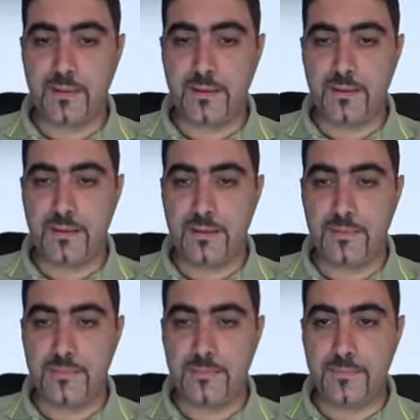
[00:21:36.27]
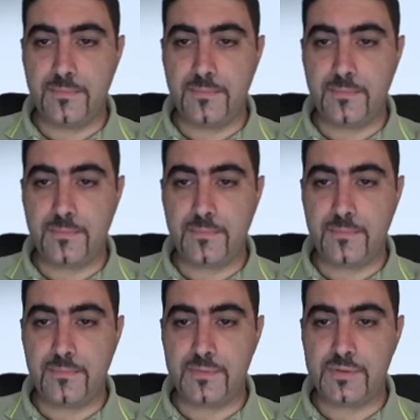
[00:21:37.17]
Um,
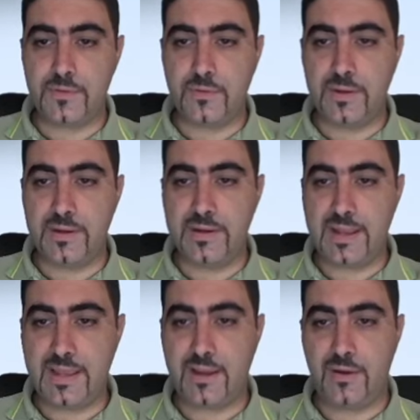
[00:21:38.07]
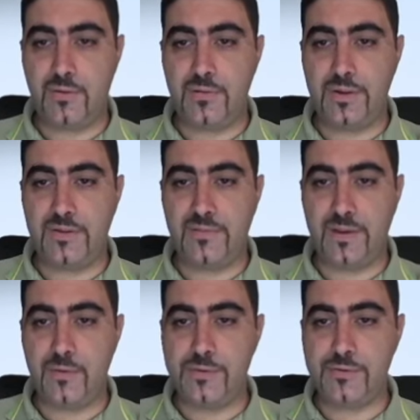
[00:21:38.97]
so now, if I
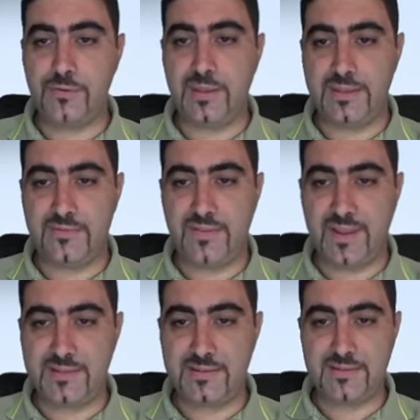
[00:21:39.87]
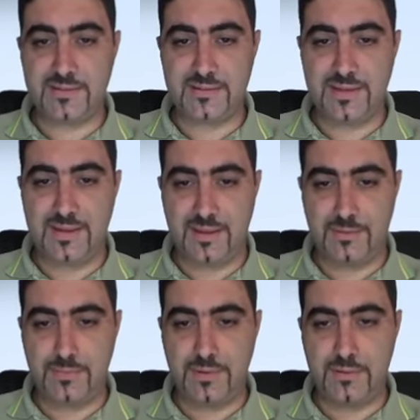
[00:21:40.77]
go into the Advanced
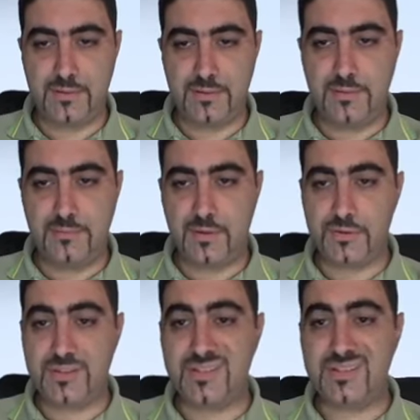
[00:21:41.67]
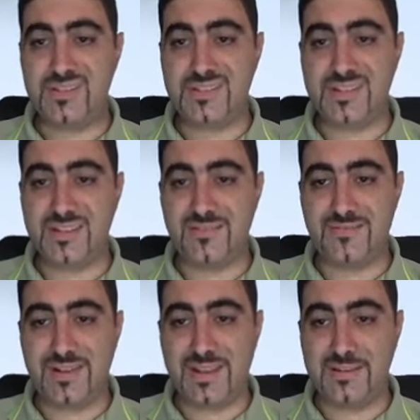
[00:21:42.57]
tab, because this is a single
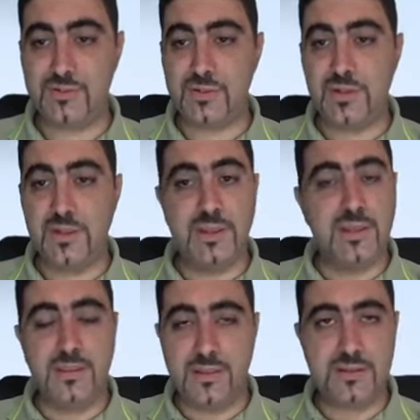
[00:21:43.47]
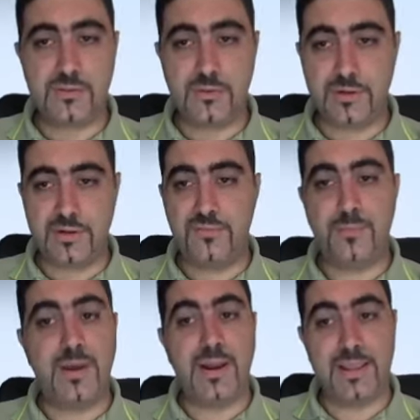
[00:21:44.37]
flange, there is no relief,
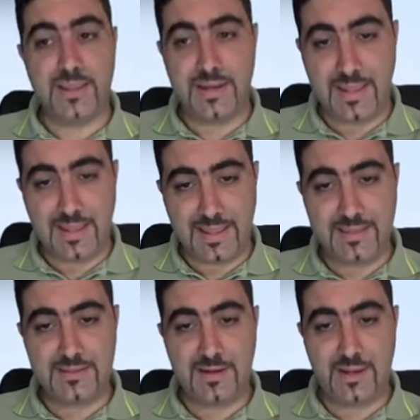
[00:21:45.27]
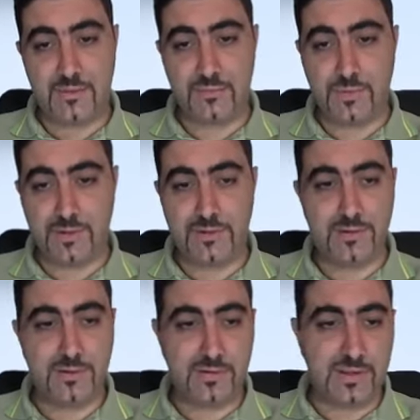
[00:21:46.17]
but I can add a round one.
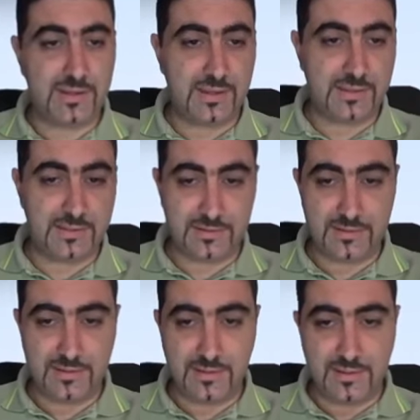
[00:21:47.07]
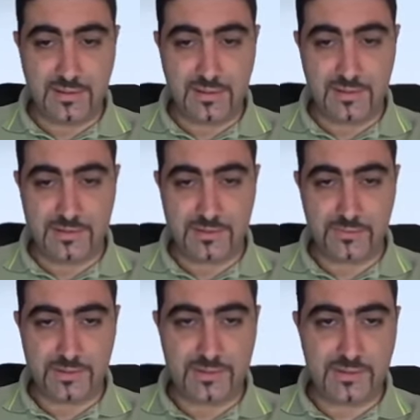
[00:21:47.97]
Okay, and this is
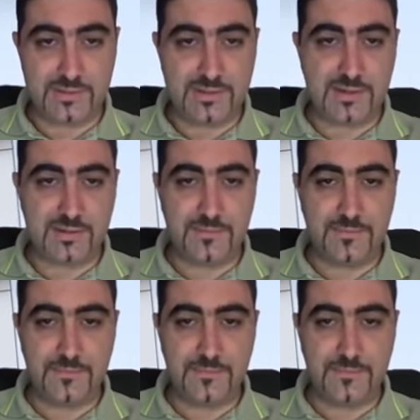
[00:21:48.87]
what it did.